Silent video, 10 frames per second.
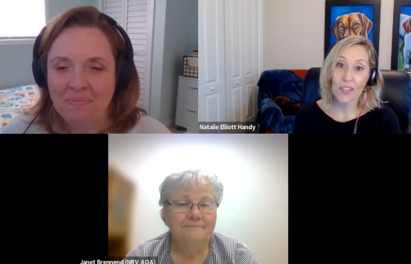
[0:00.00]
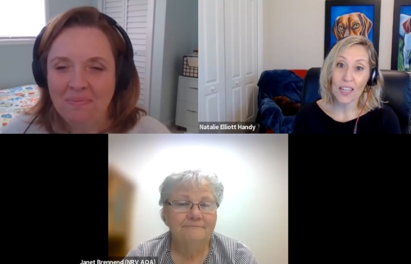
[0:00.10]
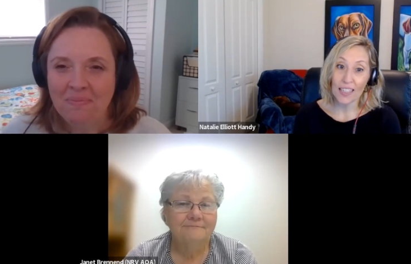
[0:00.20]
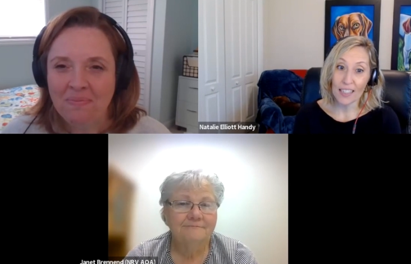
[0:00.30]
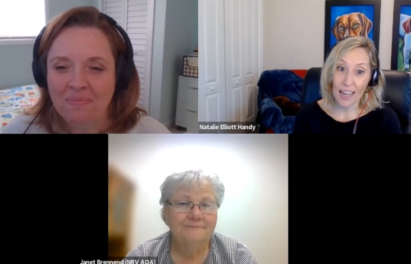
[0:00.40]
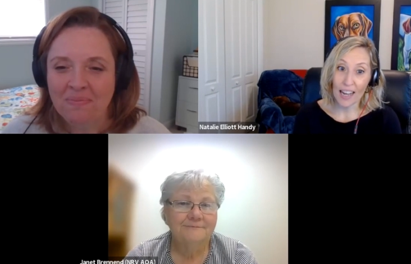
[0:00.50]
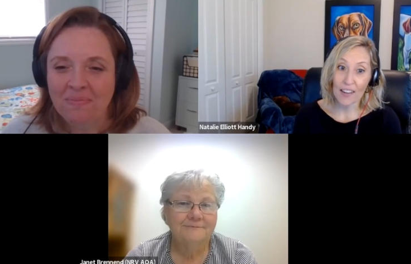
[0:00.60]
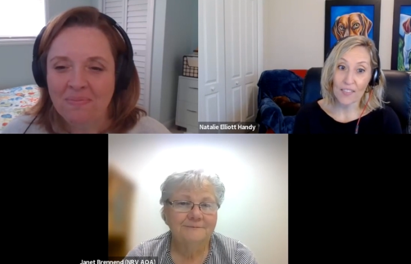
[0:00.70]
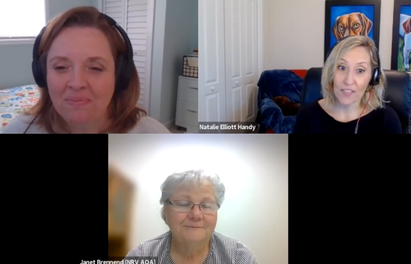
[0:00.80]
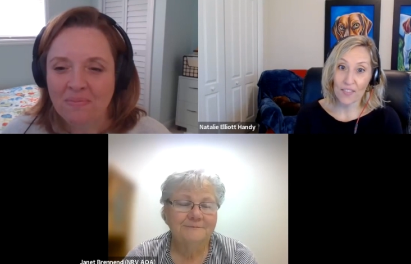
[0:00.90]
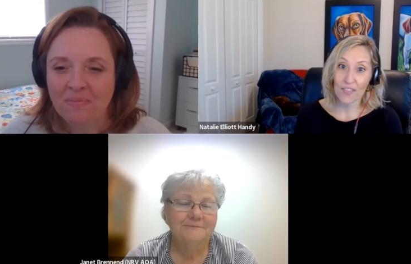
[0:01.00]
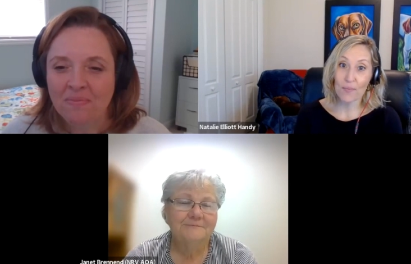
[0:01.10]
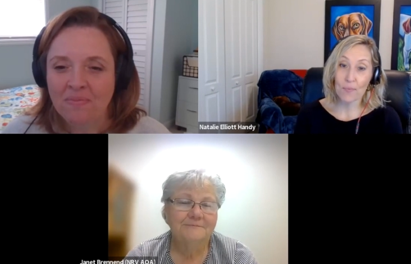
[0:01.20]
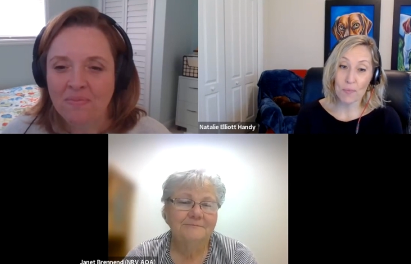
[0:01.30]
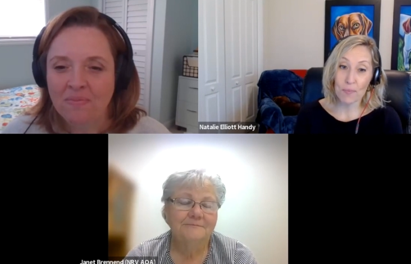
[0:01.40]
Speaker 1: and have
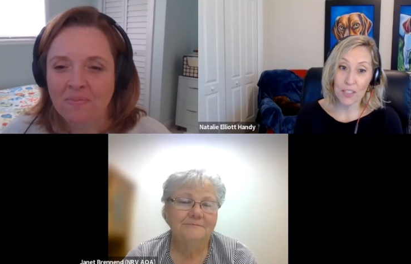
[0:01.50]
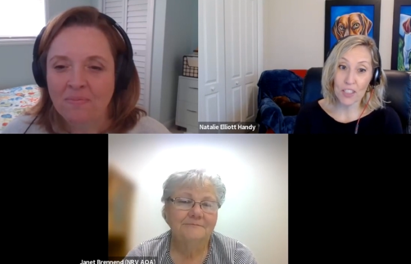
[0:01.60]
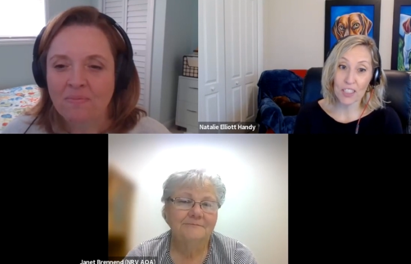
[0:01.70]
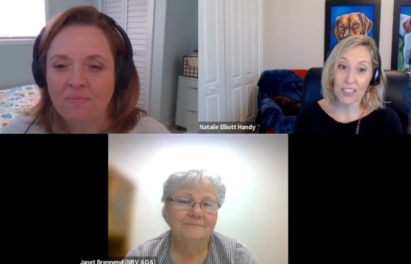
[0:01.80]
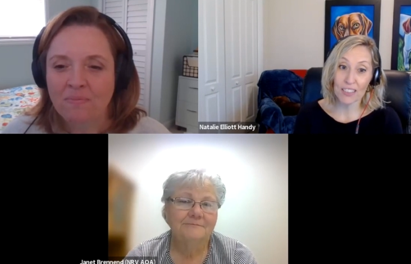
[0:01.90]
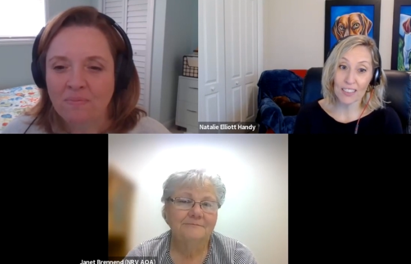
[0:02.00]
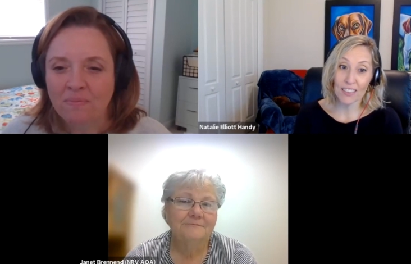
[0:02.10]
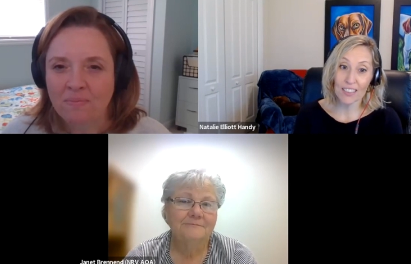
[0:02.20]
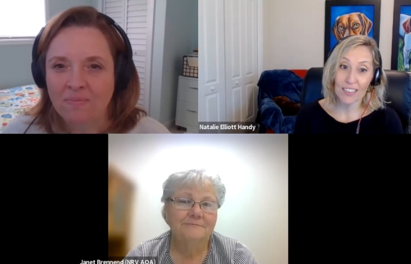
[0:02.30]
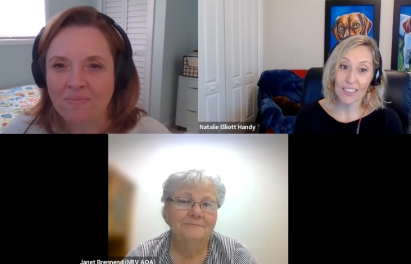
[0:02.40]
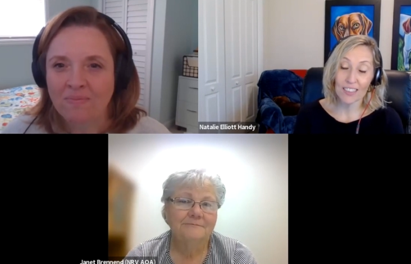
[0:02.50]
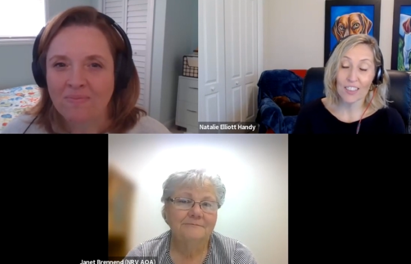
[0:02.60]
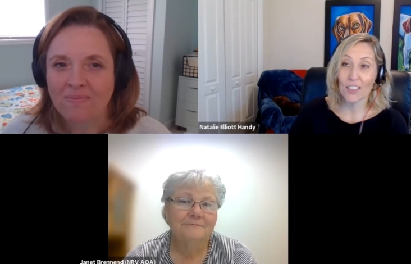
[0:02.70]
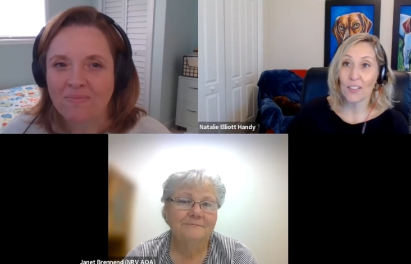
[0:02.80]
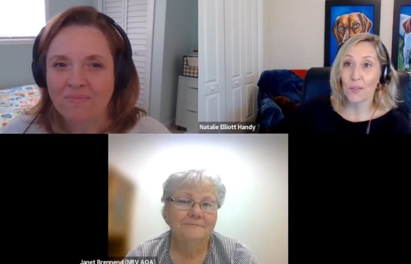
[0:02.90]
permission
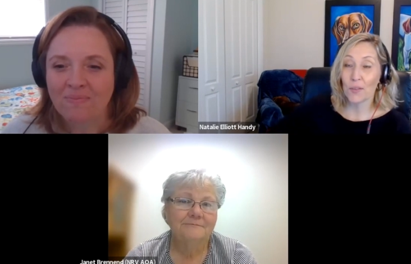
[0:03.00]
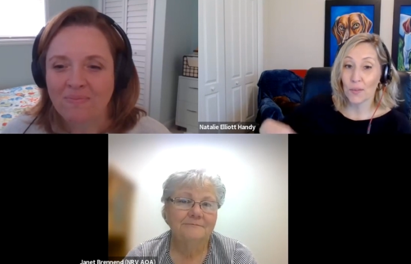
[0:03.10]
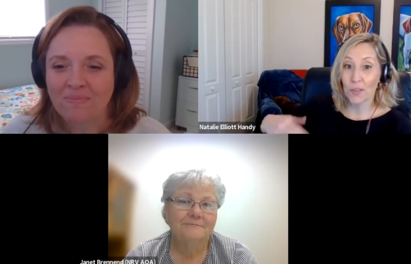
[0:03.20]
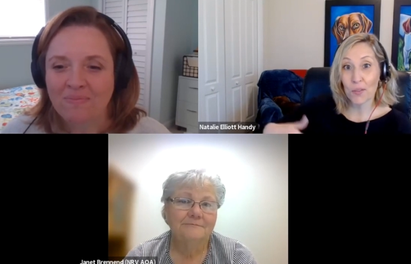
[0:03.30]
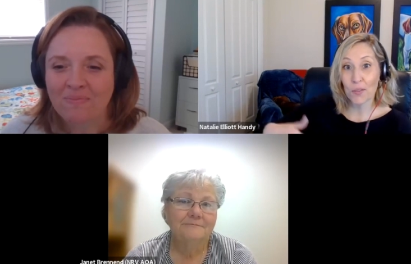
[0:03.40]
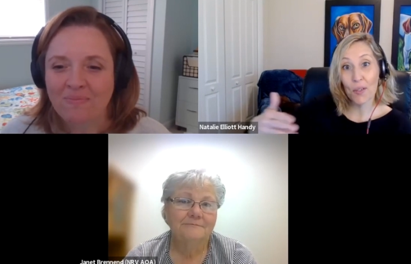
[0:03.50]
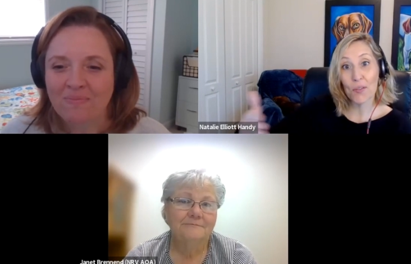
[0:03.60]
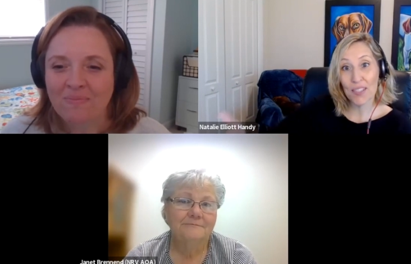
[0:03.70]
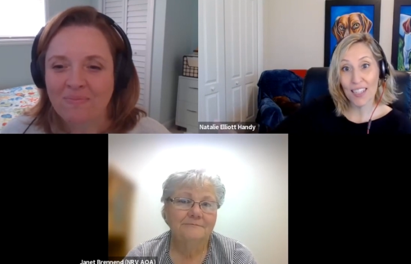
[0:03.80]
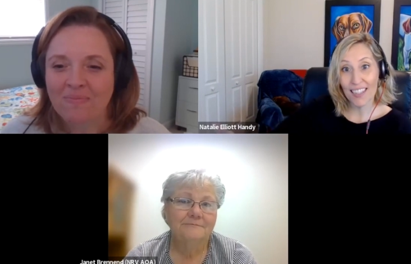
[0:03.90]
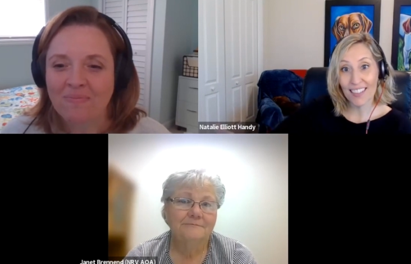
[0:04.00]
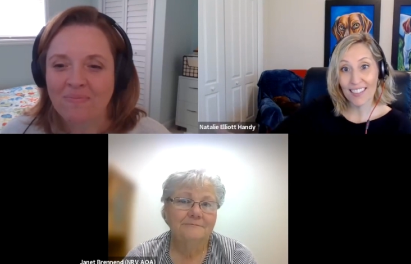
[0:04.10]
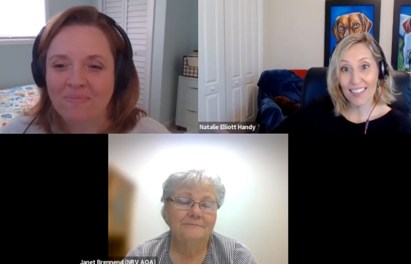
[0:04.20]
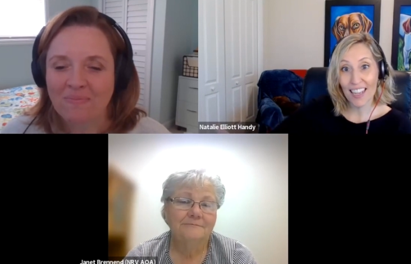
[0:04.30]
to do those things.